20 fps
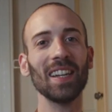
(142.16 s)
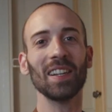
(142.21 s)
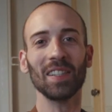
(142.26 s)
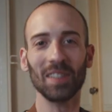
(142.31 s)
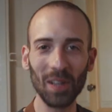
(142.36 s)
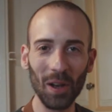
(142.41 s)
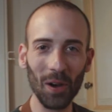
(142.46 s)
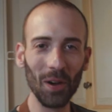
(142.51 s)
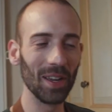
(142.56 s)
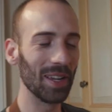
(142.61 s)

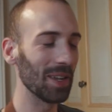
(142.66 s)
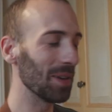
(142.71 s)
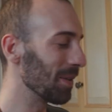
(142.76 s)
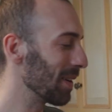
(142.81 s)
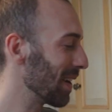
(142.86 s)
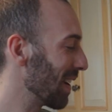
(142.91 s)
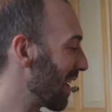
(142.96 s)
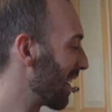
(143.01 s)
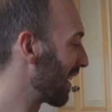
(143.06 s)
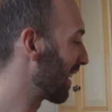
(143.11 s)
So here
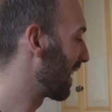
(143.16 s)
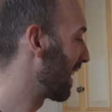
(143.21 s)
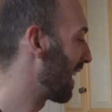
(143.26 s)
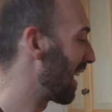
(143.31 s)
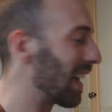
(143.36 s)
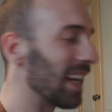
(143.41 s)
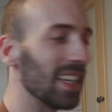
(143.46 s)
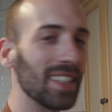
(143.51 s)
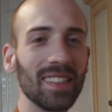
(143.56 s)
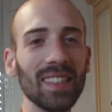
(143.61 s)
we are
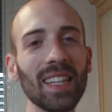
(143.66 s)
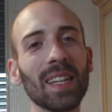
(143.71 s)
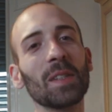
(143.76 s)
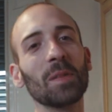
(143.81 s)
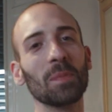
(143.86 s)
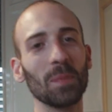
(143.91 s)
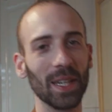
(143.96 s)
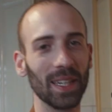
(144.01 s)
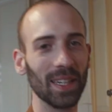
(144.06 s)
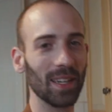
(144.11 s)
guys,
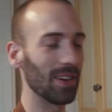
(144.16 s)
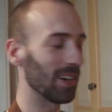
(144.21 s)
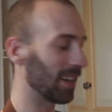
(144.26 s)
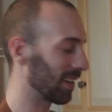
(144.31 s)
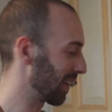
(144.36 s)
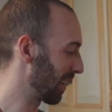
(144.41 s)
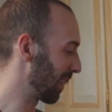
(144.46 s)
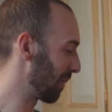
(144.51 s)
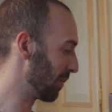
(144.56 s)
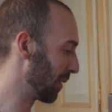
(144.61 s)
let's make our
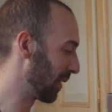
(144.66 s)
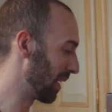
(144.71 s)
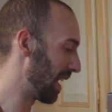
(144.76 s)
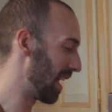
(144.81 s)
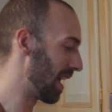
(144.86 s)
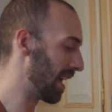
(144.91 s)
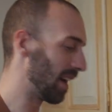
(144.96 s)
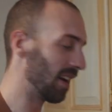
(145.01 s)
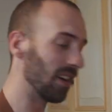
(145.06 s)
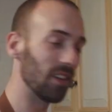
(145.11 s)

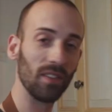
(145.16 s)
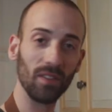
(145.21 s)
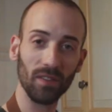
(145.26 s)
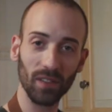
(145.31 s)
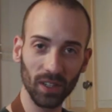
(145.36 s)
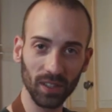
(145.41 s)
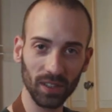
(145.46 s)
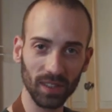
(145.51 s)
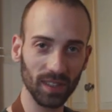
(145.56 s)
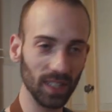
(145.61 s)
carbonara.
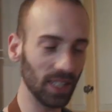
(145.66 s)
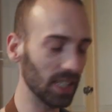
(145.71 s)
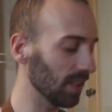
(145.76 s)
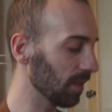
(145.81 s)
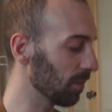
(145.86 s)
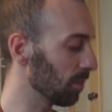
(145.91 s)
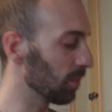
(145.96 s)
First thing,